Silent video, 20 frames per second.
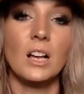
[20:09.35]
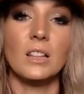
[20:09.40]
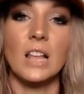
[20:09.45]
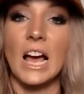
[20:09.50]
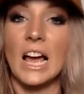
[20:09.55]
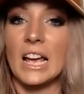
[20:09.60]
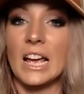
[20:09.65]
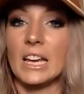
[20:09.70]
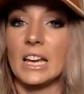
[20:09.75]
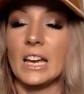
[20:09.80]

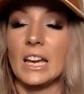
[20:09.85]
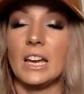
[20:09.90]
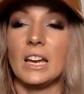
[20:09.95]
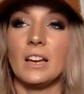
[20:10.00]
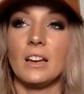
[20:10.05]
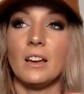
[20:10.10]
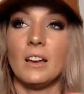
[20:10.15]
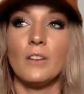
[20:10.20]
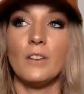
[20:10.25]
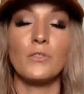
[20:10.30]
Like,
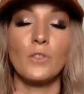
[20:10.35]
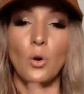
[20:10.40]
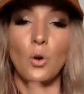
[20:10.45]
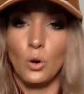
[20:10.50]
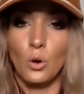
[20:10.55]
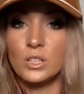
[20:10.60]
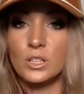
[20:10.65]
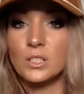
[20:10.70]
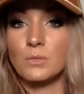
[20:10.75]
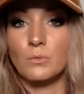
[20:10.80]
of
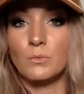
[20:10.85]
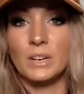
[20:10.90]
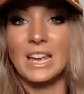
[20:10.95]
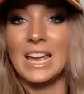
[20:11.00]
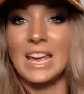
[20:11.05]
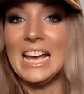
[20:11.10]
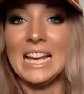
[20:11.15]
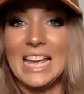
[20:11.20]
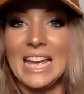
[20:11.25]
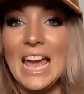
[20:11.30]
course, we
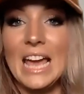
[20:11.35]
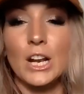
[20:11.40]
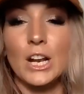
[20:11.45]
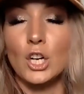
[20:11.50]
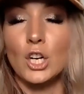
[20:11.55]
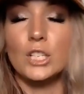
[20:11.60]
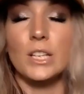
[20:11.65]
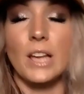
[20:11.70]
can't cater